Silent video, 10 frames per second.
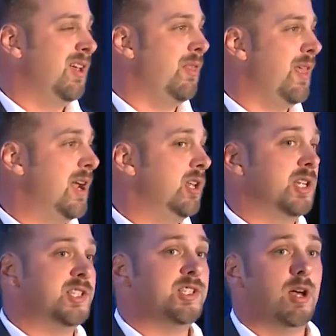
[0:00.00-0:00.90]
And that in
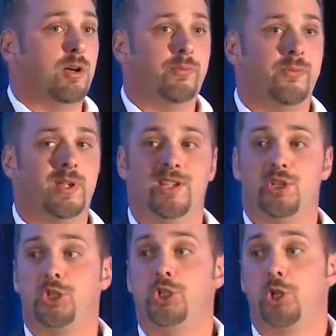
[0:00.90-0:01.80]
itself
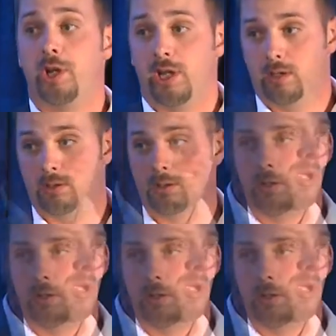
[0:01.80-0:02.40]
is a journey.